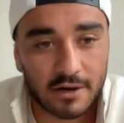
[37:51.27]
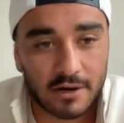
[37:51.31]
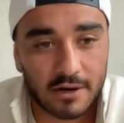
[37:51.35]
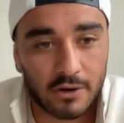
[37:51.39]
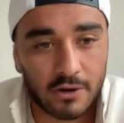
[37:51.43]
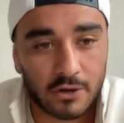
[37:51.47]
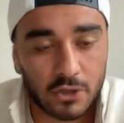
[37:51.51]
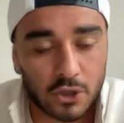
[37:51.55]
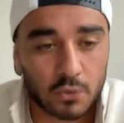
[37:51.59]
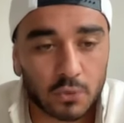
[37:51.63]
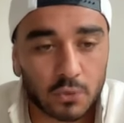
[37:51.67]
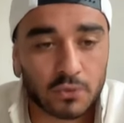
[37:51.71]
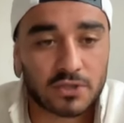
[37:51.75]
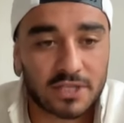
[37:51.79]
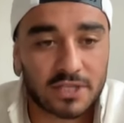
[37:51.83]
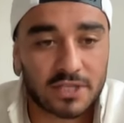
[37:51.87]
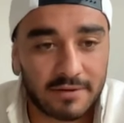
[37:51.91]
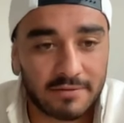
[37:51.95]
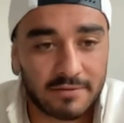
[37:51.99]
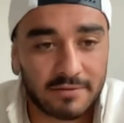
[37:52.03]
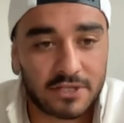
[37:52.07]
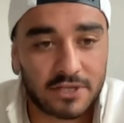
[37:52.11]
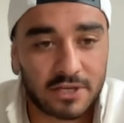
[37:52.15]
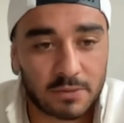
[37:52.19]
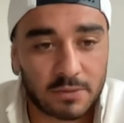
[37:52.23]
I know Shaun
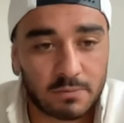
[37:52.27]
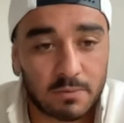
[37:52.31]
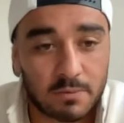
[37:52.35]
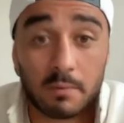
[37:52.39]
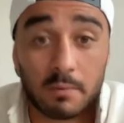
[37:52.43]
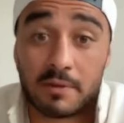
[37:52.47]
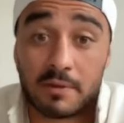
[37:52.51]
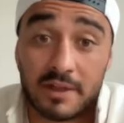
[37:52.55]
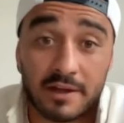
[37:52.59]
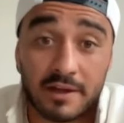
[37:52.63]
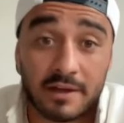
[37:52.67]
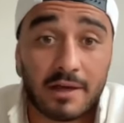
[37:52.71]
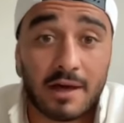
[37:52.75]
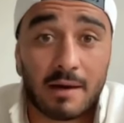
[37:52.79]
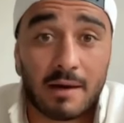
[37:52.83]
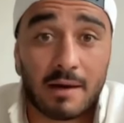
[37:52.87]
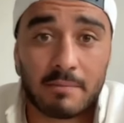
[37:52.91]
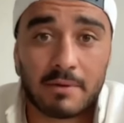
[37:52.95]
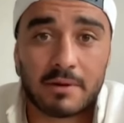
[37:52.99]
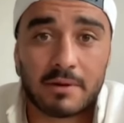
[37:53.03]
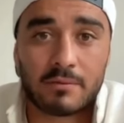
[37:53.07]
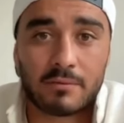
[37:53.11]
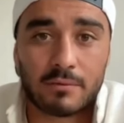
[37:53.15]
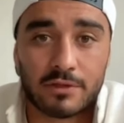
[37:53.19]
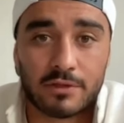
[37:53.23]
Stevenson is probably the
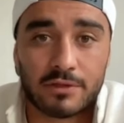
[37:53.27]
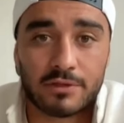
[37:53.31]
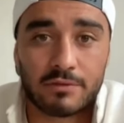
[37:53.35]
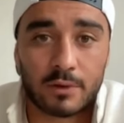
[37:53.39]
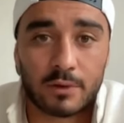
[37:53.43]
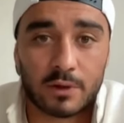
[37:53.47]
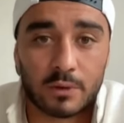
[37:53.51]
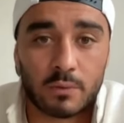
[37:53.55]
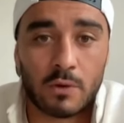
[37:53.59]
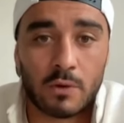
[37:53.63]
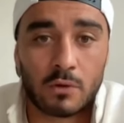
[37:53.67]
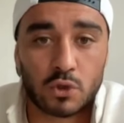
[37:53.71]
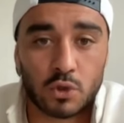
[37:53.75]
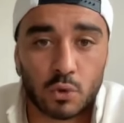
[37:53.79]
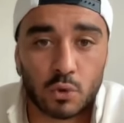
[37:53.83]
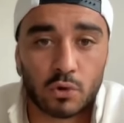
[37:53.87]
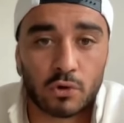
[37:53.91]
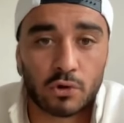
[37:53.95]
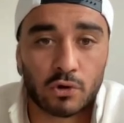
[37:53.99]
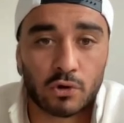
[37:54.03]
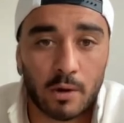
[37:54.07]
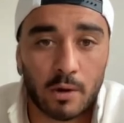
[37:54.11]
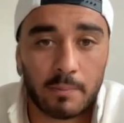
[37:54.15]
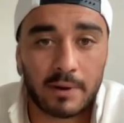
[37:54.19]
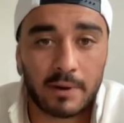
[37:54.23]
incumbent with with Will
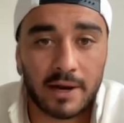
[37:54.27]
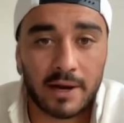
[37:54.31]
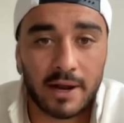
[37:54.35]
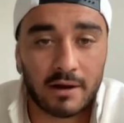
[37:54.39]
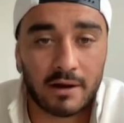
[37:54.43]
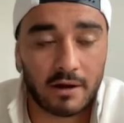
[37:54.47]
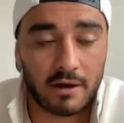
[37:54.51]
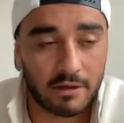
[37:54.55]
Jordan not being out,